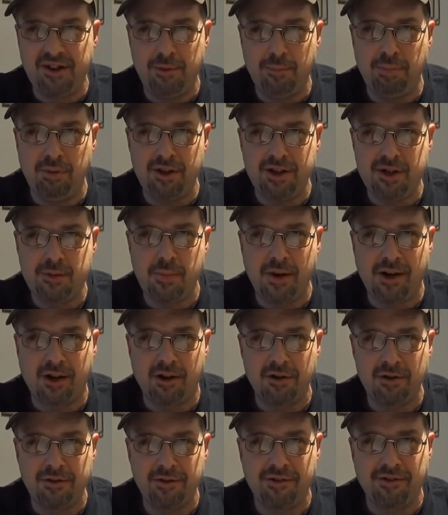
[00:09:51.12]
to bleach my
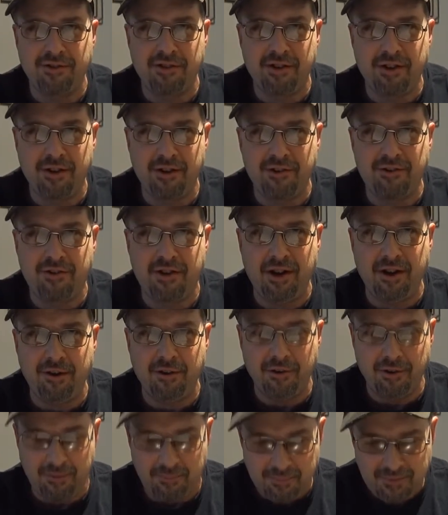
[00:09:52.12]
curtains because I had a stain
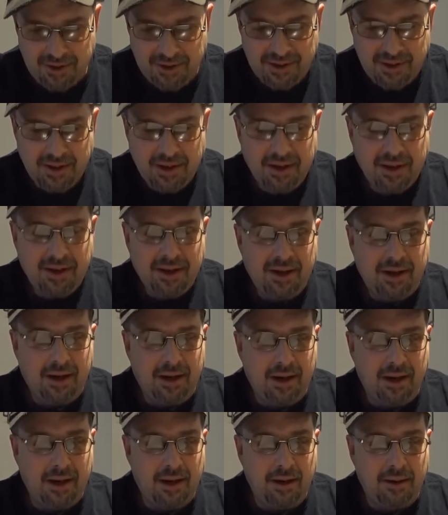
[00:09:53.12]

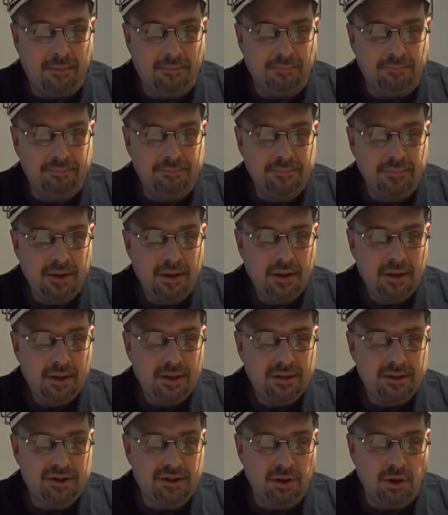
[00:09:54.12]
on it.
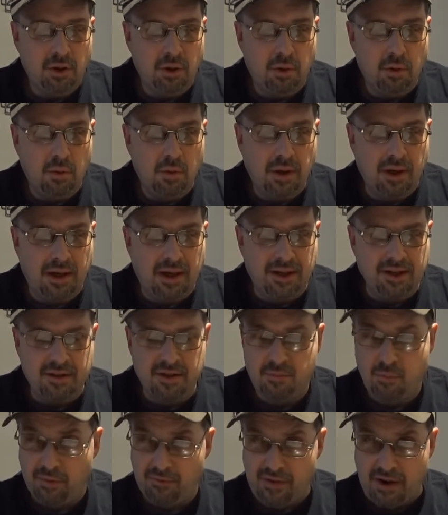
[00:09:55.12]
So
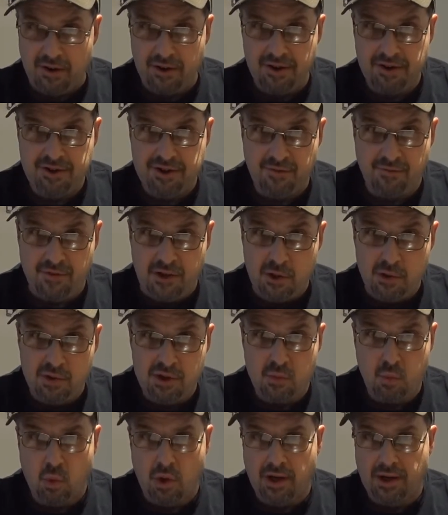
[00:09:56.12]
we found that
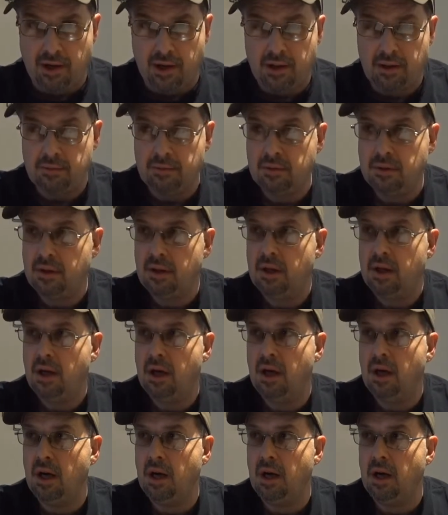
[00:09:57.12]
diffused water,
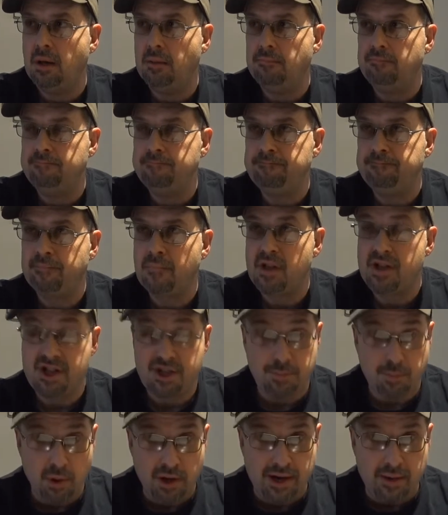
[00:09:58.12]

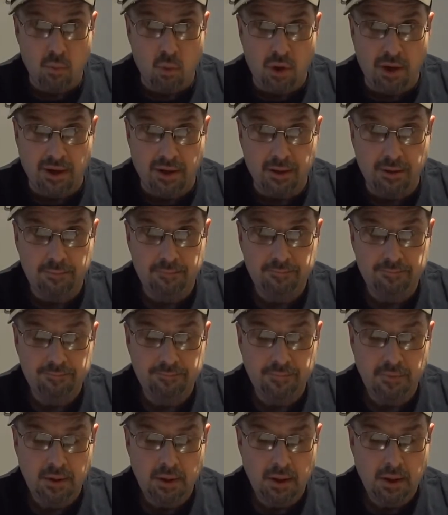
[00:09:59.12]
sprayed water,
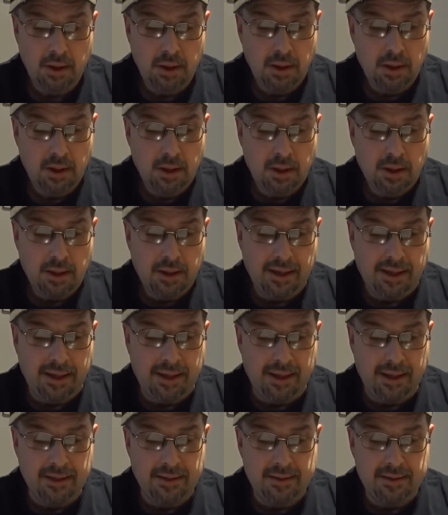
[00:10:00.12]

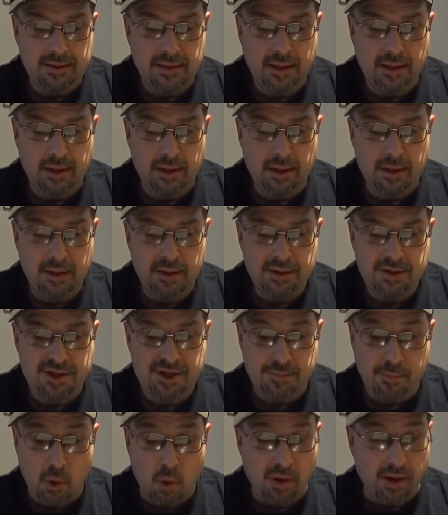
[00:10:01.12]
and
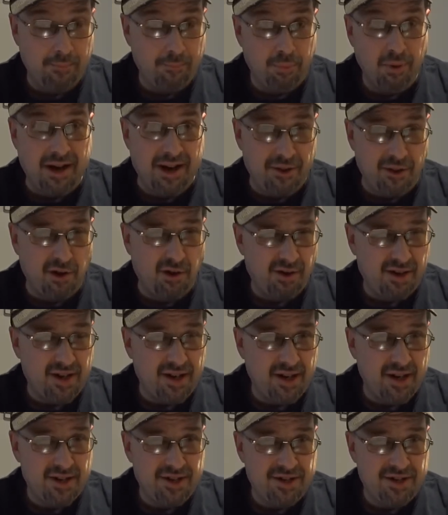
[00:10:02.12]
smoke and breath all kind of had